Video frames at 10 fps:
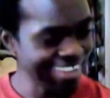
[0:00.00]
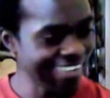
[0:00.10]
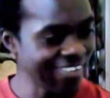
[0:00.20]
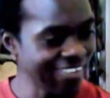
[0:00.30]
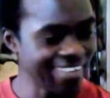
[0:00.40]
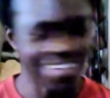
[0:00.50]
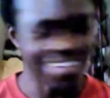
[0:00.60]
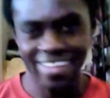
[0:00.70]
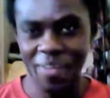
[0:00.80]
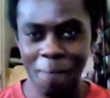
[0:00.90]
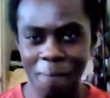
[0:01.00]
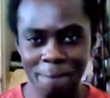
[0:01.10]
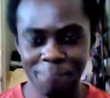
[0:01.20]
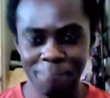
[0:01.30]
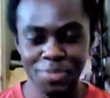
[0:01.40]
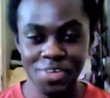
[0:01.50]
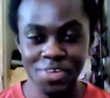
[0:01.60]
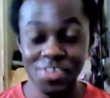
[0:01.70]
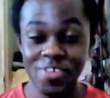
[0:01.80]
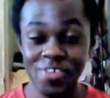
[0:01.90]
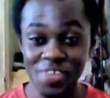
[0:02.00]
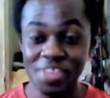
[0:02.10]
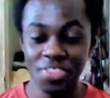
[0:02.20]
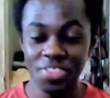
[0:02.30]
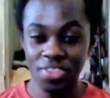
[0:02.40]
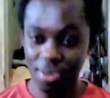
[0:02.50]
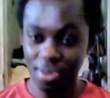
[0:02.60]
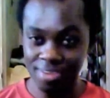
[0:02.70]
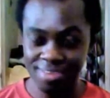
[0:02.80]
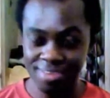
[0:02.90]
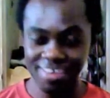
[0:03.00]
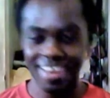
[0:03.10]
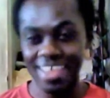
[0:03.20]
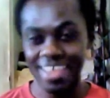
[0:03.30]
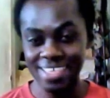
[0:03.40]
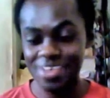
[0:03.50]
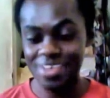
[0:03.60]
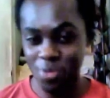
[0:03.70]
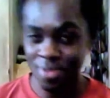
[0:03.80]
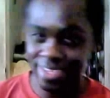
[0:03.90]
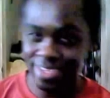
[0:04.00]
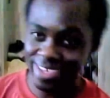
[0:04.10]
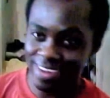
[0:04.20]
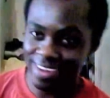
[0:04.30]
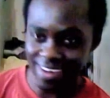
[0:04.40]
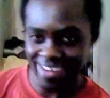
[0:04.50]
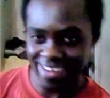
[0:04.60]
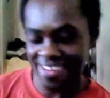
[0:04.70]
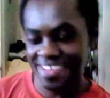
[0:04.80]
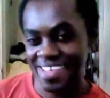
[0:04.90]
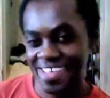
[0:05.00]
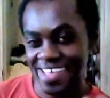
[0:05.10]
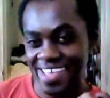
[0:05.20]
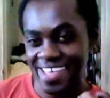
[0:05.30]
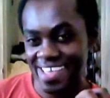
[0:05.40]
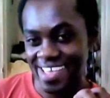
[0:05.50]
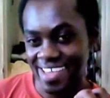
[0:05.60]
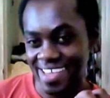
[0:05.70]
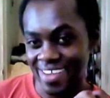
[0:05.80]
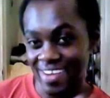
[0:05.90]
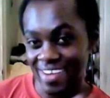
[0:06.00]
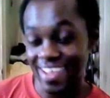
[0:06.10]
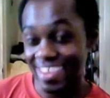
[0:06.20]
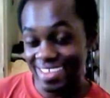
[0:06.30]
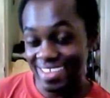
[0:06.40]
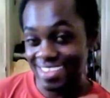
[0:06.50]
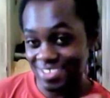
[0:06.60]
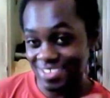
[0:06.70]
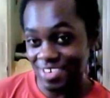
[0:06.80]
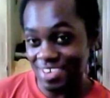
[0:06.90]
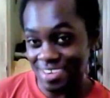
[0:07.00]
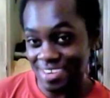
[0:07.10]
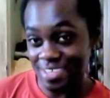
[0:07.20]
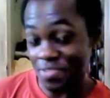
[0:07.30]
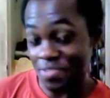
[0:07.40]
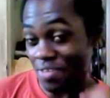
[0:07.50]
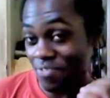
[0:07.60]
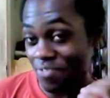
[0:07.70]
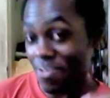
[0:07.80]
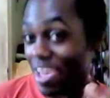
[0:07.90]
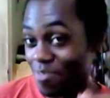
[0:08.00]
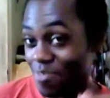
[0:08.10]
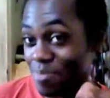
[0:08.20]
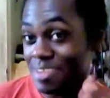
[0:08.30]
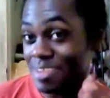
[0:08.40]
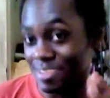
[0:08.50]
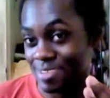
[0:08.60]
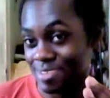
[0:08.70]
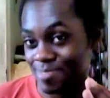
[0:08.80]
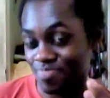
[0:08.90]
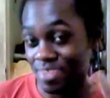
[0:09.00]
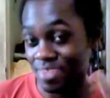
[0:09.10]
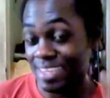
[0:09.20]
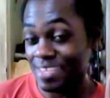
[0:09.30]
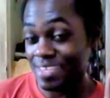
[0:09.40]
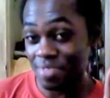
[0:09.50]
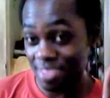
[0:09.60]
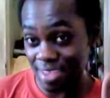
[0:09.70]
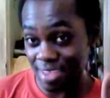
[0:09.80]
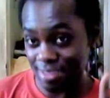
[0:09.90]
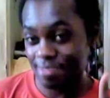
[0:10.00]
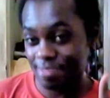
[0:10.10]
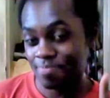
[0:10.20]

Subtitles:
Oh god. Toriko really thought that he could take on A King's Hercules for 5 minutes. Not even that.